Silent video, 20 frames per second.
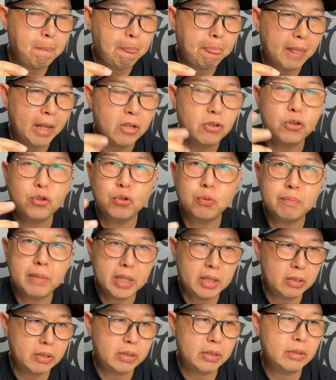
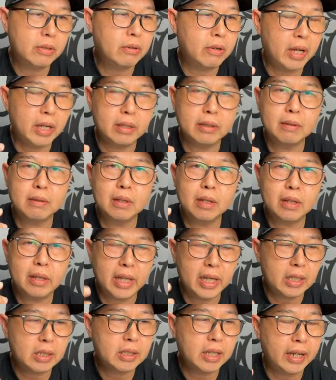instruments, right?
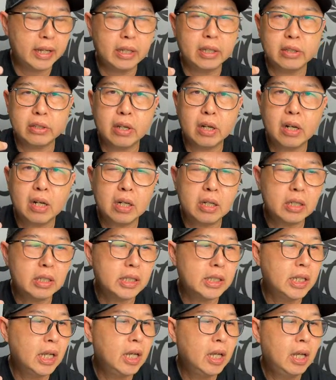Things like
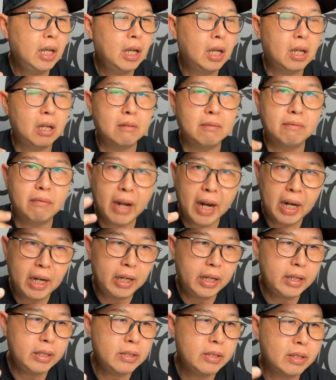guitars,
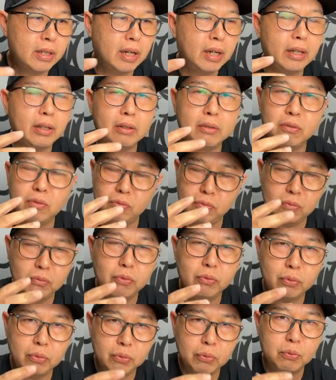violins. I
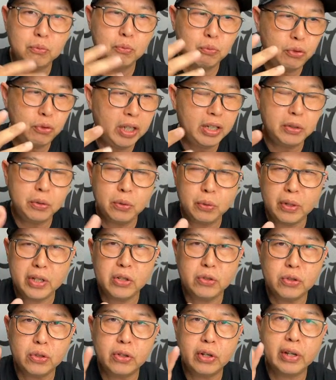really do
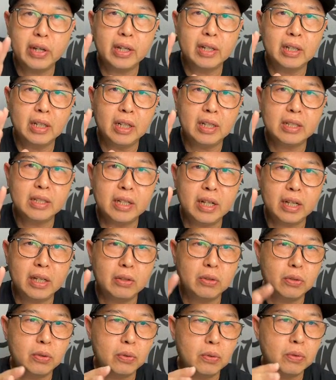enjoy listening
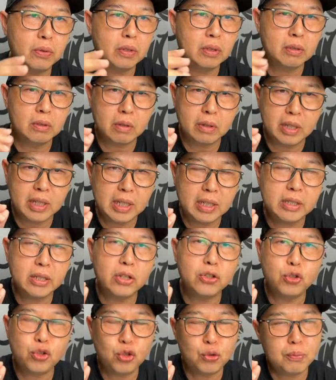to these
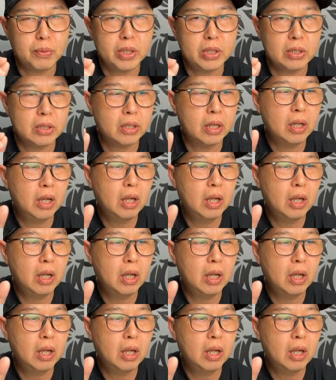instruments